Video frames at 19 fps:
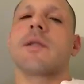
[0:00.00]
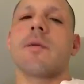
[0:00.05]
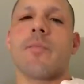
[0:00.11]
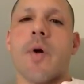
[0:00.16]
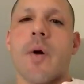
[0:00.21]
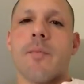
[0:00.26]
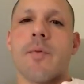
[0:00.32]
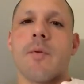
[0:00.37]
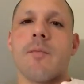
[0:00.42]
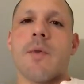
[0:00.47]

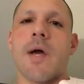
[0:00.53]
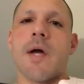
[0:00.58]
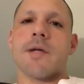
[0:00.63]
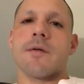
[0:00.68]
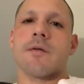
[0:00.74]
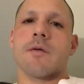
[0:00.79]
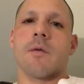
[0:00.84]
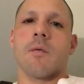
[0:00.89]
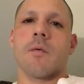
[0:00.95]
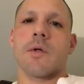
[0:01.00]

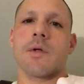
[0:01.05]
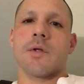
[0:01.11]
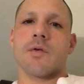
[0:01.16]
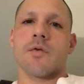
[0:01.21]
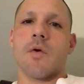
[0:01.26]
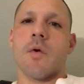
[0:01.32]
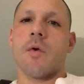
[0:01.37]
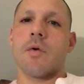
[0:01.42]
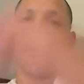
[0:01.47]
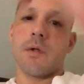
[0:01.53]
Puppetmaster will
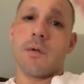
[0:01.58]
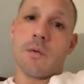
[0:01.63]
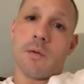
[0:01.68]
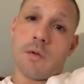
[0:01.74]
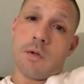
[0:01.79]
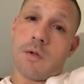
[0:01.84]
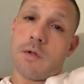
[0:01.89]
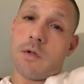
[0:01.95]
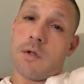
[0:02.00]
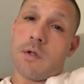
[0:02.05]
control
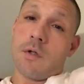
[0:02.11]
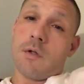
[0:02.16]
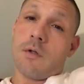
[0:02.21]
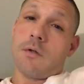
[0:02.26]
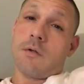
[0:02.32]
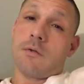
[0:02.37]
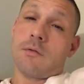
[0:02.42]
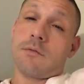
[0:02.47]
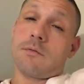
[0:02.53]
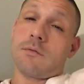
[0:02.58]
you
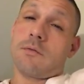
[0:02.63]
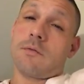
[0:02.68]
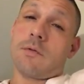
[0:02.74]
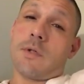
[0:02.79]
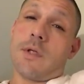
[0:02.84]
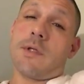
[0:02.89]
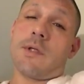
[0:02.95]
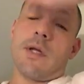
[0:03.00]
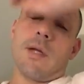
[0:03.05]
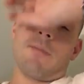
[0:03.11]

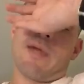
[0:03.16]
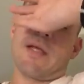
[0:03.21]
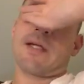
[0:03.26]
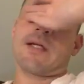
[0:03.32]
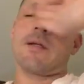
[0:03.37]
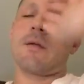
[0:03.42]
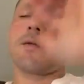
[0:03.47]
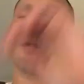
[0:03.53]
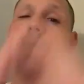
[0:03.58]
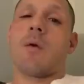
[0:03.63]
and make
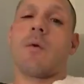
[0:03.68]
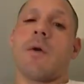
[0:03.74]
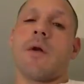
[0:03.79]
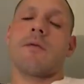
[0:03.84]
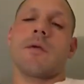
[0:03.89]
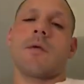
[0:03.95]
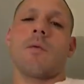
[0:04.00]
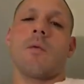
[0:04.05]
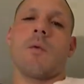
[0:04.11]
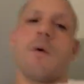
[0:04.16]
you say
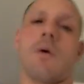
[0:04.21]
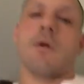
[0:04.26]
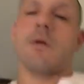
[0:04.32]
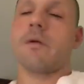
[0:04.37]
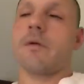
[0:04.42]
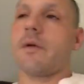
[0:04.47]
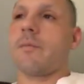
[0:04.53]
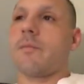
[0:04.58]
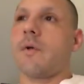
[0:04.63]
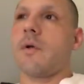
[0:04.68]
whatever you
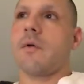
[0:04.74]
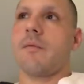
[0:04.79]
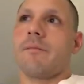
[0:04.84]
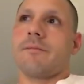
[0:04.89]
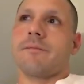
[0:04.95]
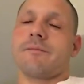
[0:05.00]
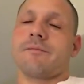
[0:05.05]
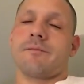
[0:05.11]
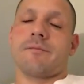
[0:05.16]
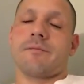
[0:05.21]
want. I mean,
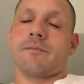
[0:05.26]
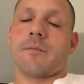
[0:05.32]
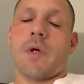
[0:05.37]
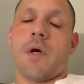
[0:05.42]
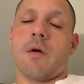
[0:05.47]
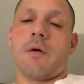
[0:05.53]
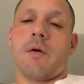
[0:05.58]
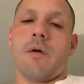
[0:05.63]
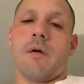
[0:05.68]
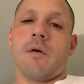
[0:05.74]

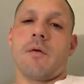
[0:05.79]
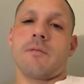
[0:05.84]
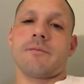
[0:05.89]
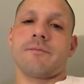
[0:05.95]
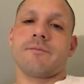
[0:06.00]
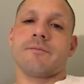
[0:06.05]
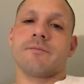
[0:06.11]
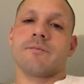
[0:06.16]
I don't know.